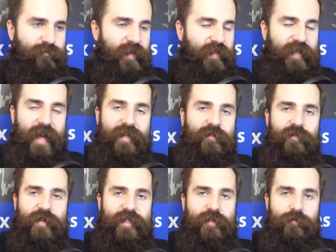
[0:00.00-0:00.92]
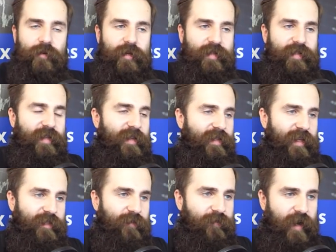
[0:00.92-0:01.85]
But as long as it works,
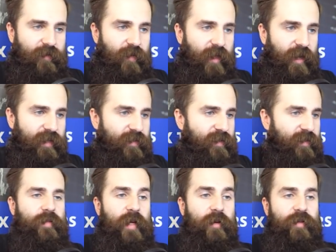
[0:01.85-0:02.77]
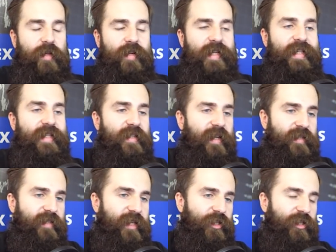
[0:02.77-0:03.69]
that's fine with us. Down here in this
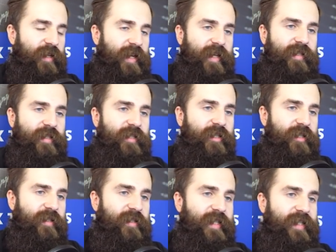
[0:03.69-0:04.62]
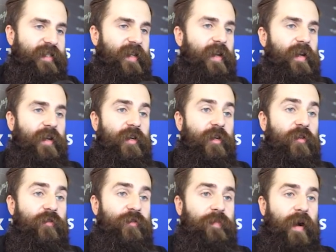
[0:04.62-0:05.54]
last section, I can see just this
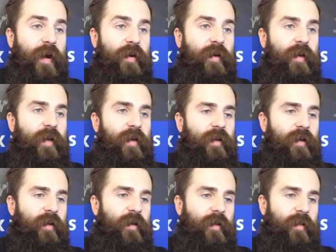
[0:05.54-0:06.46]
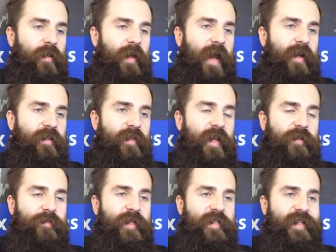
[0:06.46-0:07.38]
huge bar, and
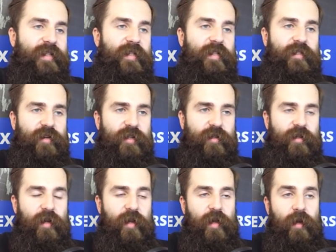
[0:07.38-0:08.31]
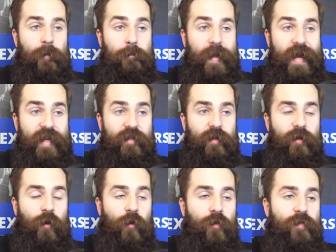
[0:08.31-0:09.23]
that means that this trader made
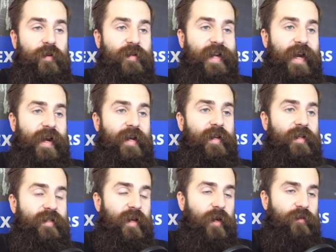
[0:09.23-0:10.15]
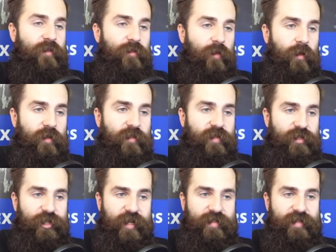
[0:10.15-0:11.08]
over
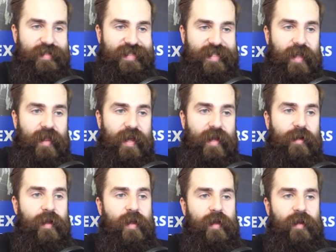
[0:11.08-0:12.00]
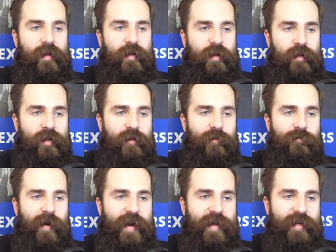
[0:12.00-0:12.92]
$9,000 just selling. Now
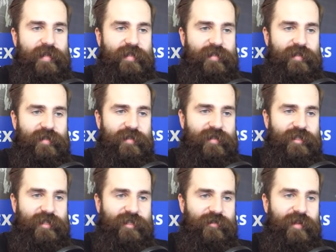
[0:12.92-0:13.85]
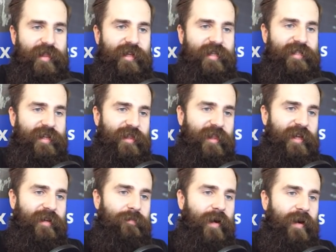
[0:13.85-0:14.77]
buying is just really this
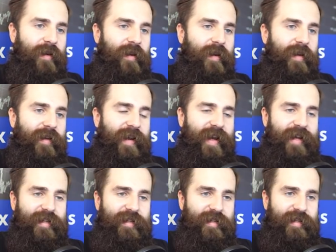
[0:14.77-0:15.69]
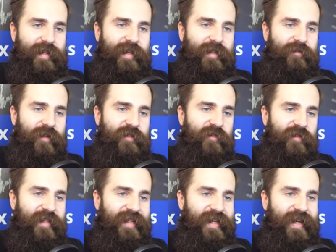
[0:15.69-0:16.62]
thin bar, and it
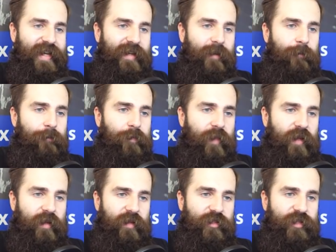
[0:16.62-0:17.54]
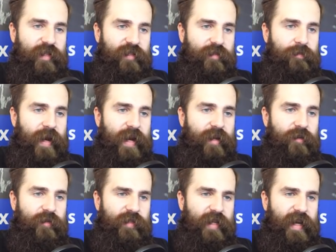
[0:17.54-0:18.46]
resulted in just
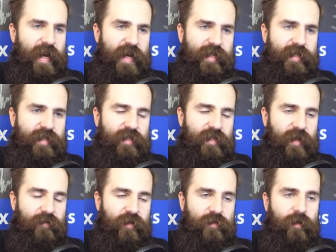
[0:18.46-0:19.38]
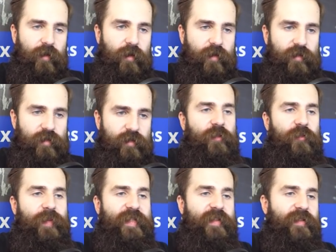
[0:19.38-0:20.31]
minus $87.
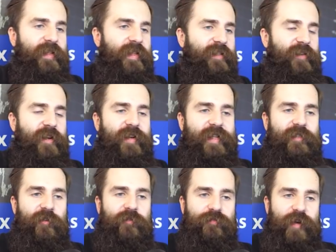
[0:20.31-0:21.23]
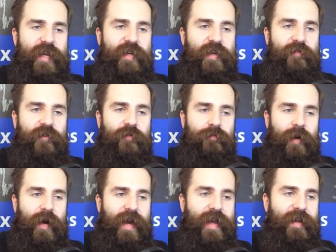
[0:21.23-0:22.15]
So basically this trader is on break even on
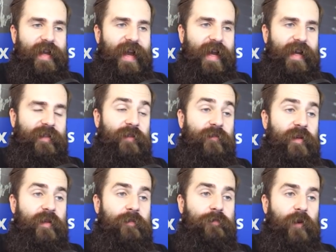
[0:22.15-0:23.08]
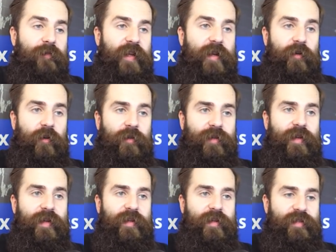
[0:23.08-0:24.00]
buying and really profiting on
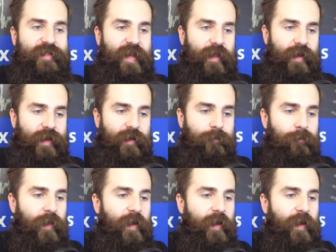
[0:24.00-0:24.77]
selling.